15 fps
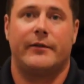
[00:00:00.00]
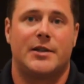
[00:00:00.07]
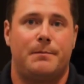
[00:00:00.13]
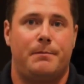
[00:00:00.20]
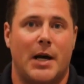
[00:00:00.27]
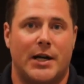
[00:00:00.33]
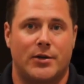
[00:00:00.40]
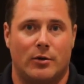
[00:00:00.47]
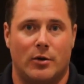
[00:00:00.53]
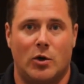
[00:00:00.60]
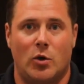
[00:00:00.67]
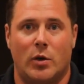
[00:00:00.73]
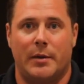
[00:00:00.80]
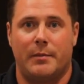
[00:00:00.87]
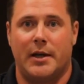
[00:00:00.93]
have
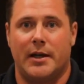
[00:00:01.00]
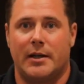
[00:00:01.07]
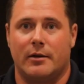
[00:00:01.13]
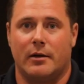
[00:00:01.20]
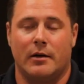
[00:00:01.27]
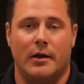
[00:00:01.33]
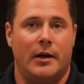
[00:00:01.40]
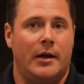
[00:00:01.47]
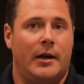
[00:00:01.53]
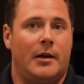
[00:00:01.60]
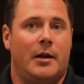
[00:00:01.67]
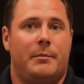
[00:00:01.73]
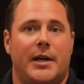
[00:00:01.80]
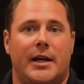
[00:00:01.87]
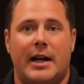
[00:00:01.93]
special equipment or
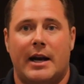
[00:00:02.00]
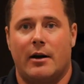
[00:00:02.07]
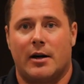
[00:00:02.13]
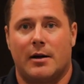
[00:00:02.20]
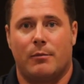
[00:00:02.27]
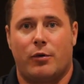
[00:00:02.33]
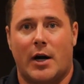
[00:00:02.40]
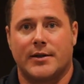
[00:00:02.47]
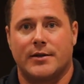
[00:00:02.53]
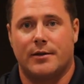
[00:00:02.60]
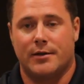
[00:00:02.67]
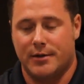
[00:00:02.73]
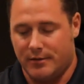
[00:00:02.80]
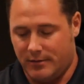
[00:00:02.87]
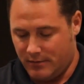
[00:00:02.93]
big air
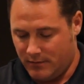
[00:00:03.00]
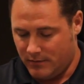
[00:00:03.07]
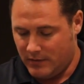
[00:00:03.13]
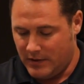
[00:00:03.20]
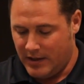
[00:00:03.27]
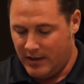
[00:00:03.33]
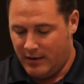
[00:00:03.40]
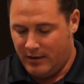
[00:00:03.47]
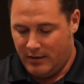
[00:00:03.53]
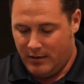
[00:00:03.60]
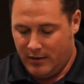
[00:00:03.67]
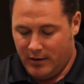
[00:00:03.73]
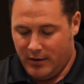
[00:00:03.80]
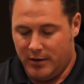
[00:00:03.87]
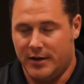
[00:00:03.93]
compressors.
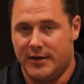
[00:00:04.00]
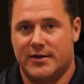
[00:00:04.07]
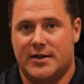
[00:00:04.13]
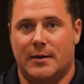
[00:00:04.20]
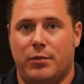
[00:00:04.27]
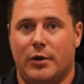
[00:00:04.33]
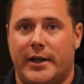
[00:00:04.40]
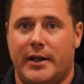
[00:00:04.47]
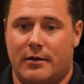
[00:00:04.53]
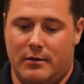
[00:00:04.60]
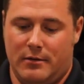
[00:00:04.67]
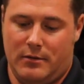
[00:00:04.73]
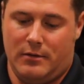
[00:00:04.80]
You just simply